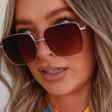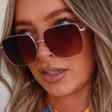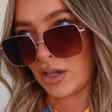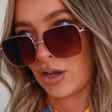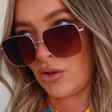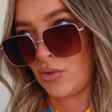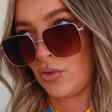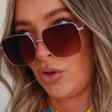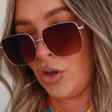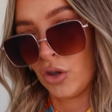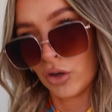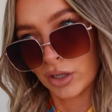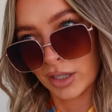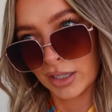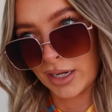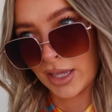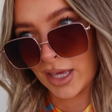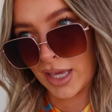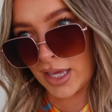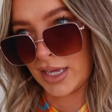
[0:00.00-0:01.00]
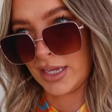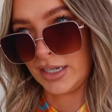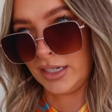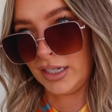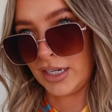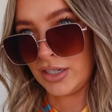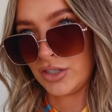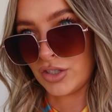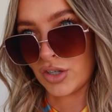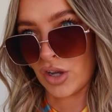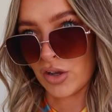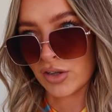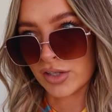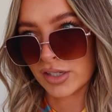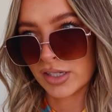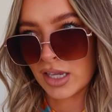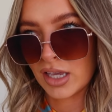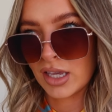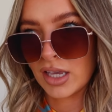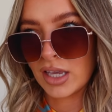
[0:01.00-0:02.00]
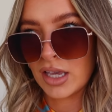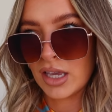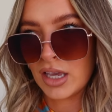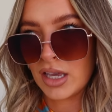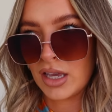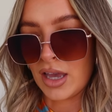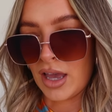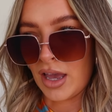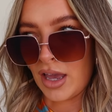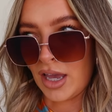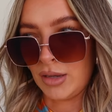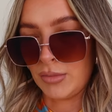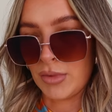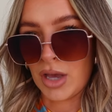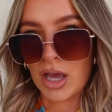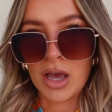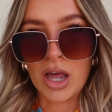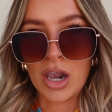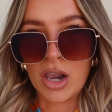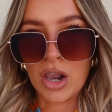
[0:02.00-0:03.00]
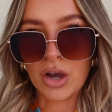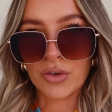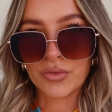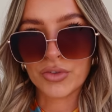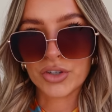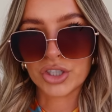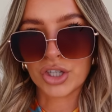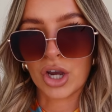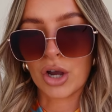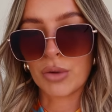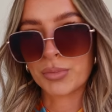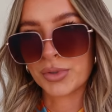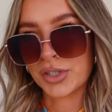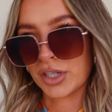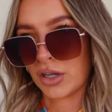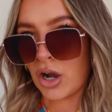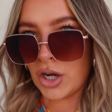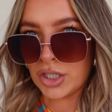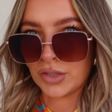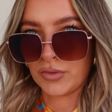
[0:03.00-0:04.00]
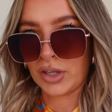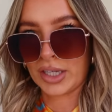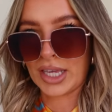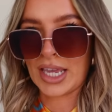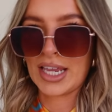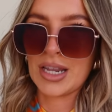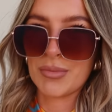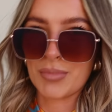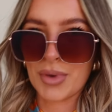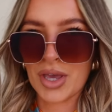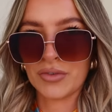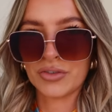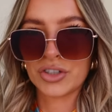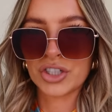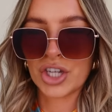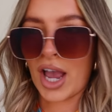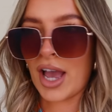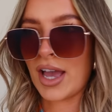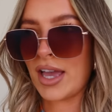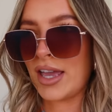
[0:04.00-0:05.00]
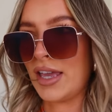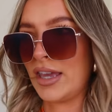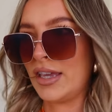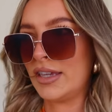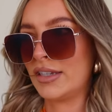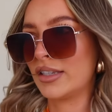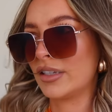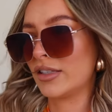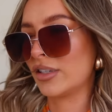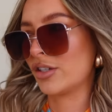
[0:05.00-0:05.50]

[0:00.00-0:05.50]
So luckily in Lindos, a lot of the shops are kind of like in a bit of shade.